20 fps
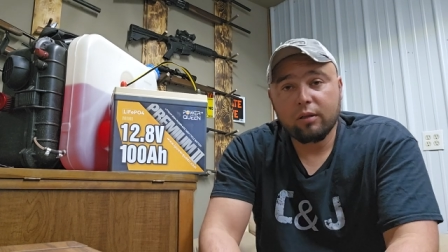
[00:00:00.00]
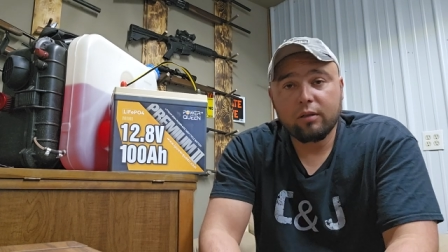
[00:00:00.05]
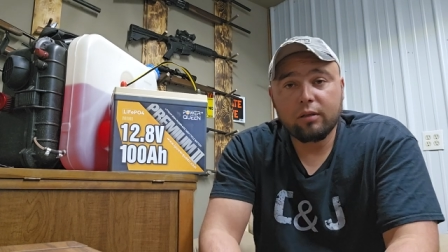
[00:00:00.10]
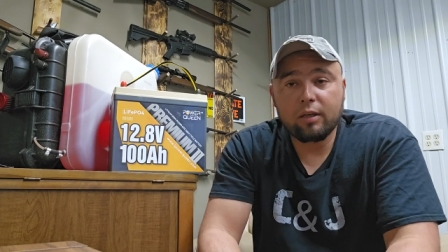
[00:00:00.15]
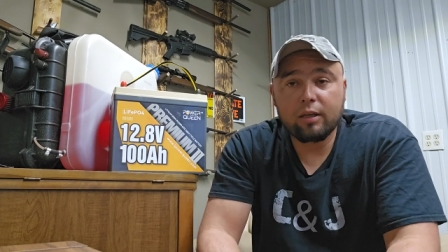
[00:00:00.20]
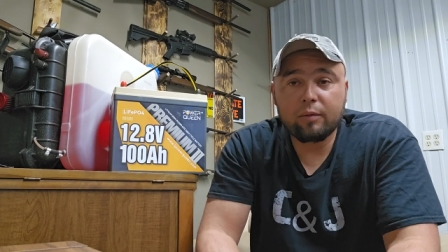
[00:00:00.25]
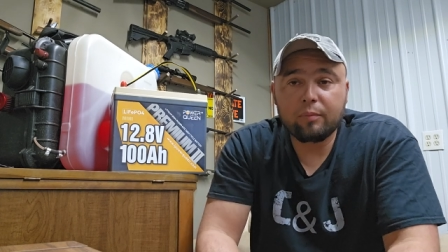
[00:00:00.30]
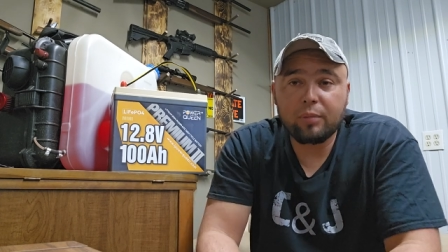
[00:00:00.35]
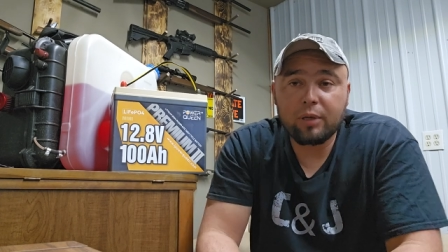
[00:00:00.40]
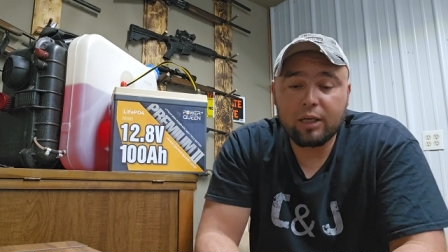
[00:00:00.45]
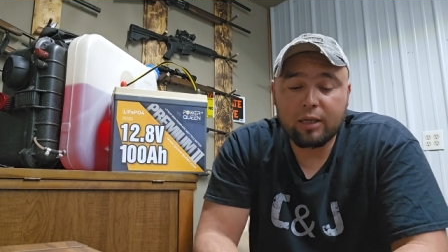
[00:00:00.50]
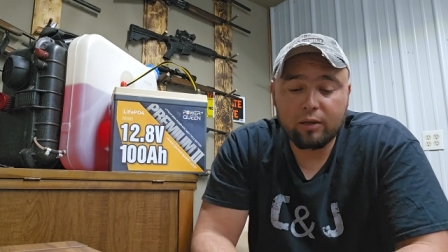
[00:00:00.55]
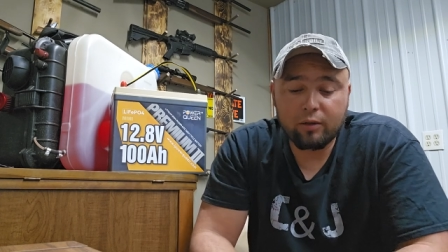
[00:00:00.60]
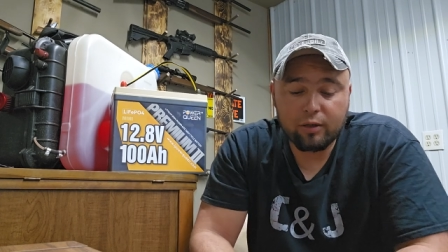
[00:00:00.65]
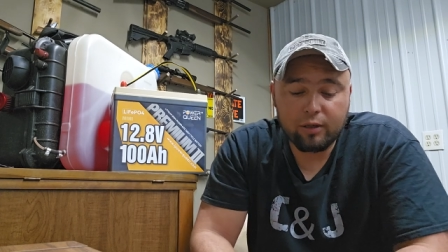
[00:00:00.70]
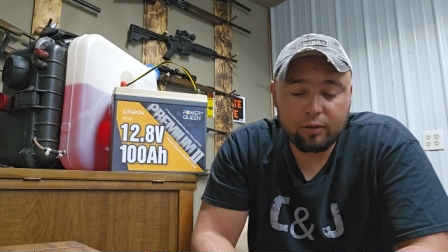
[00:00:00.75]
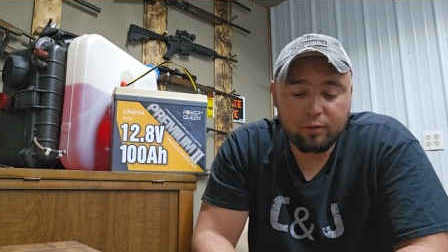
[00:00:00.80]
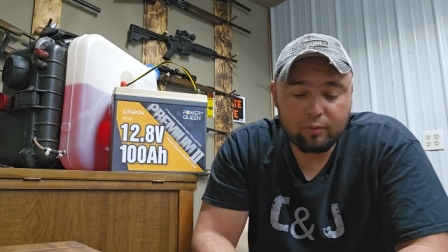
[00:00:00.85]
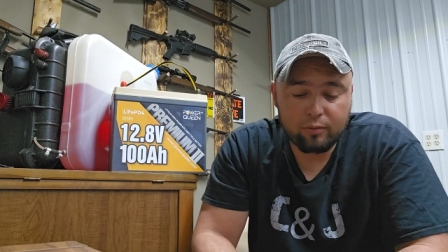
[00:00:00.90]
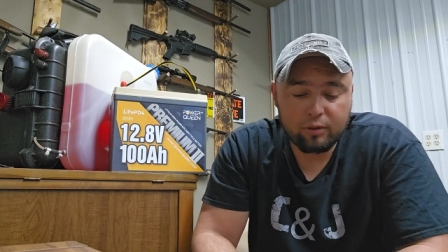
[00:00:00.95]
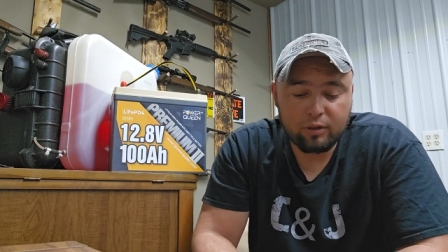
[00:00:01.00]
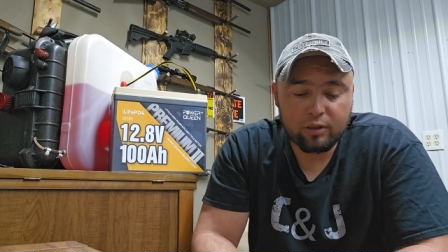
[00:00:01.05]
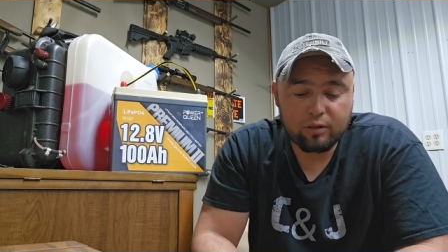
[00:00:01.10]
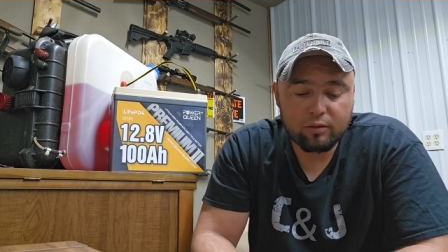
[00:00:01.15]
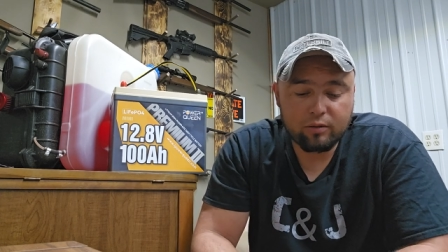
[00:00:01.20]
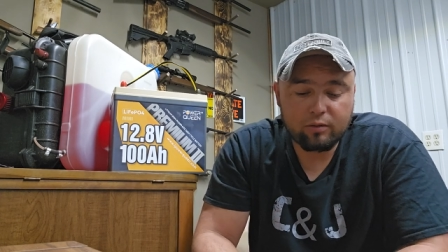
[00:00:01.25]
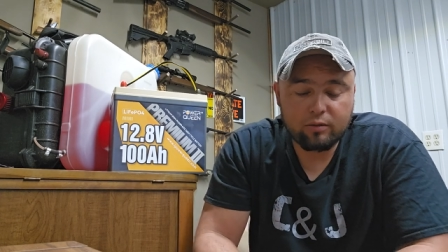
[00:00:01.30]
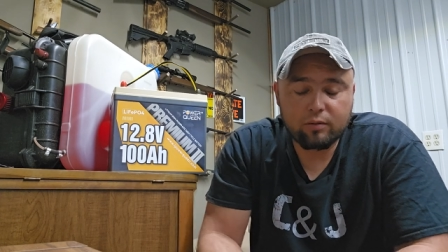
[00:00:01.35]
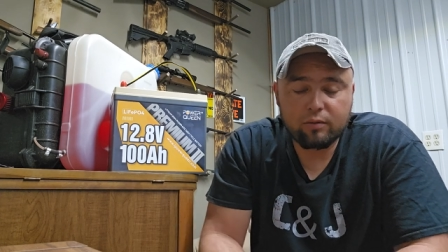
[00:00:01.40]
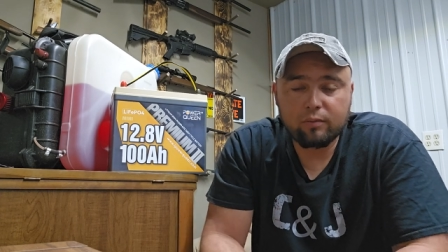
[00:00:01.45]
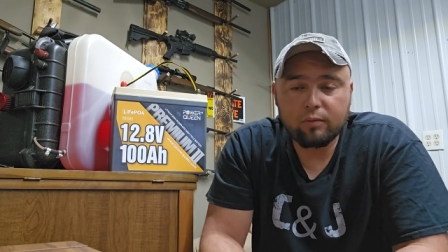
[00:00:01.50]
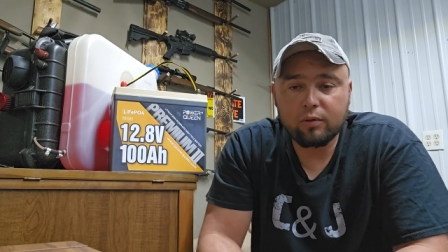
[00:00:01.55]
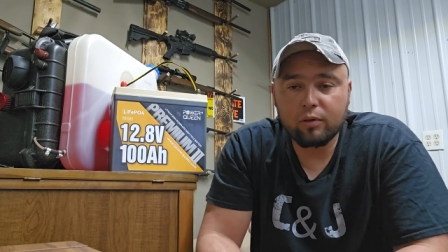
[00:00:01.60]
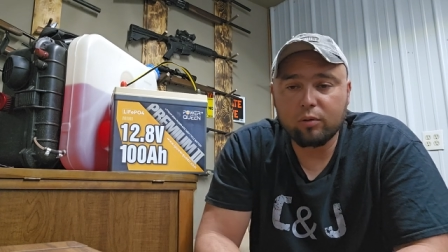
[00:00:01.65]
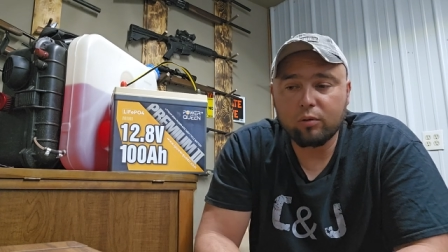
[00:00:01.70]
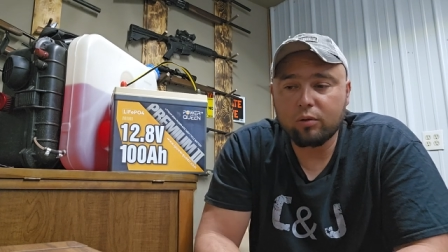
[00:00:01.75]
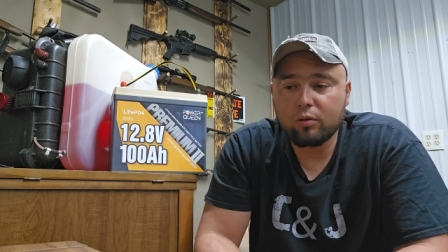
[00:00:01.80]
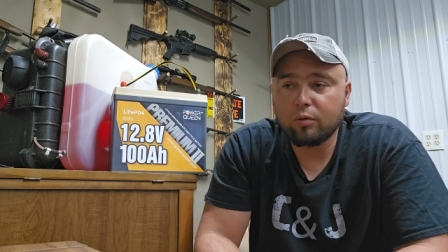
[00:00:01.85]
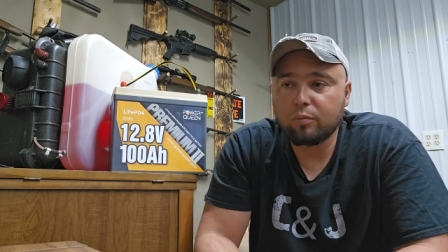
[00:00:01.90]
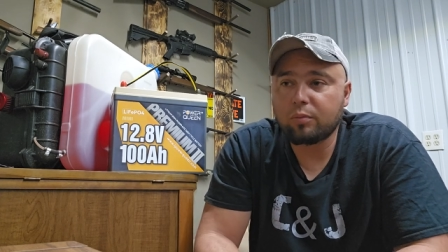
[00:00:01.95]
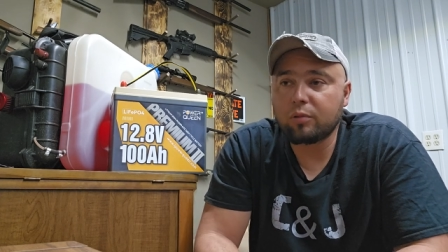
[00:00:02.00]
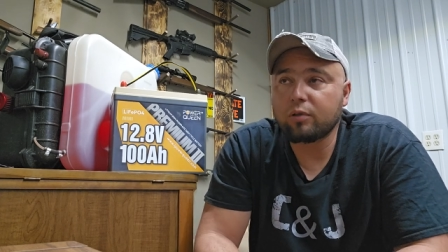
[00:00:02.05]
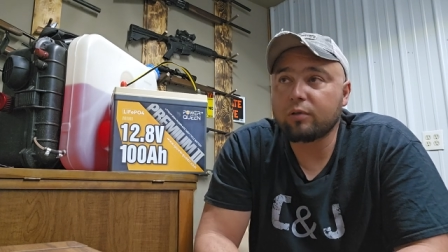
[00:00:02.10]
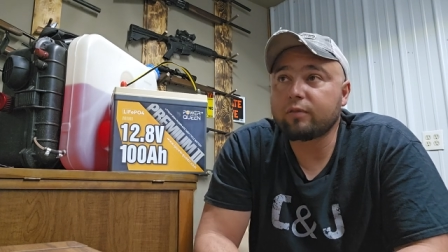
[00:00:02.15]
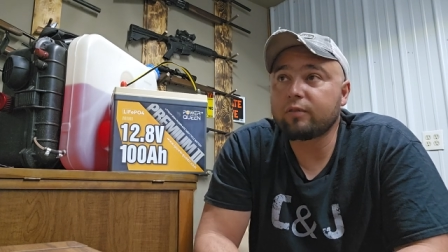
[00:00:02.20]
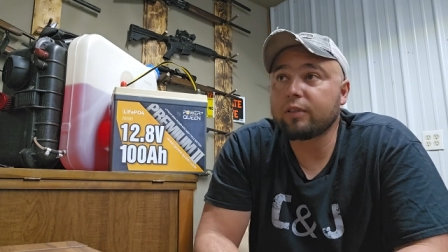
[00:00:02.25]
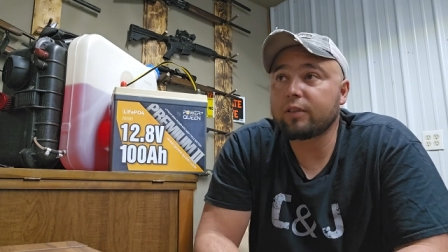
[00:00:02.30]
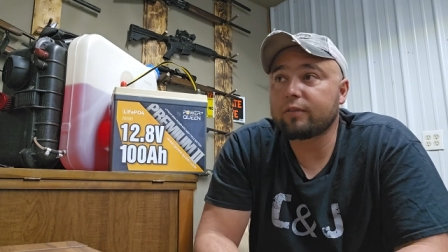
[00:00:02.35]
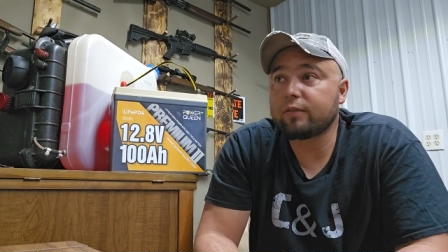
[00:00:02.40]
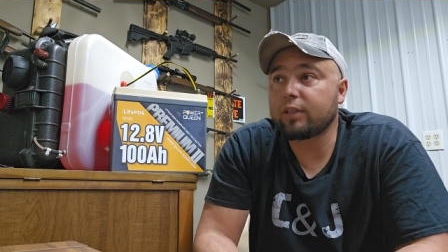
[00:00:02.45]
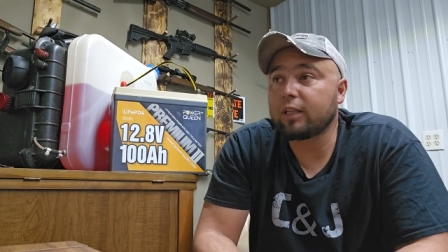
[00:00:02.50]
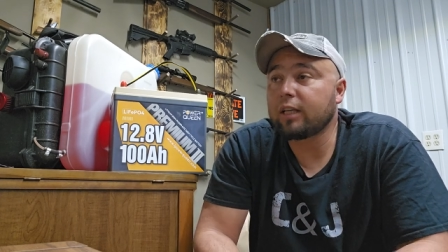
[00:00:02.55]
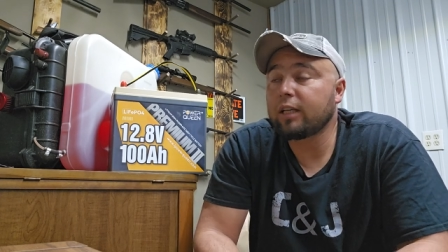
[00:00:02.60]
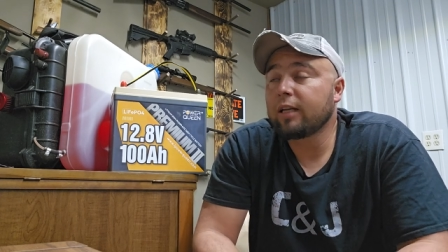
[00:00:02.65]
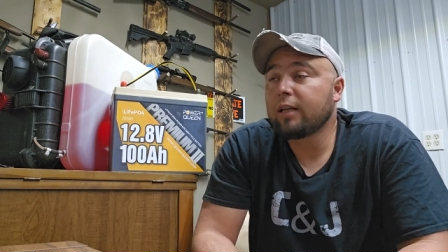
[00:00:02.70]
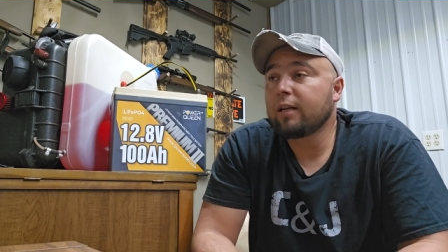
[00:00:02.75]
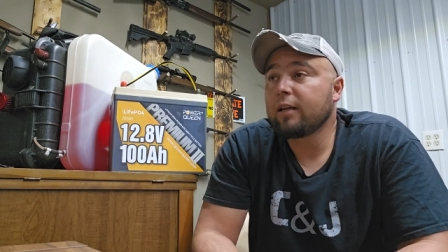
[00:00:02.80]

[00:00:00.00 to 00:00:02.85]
dead battery with this Noco Pro 50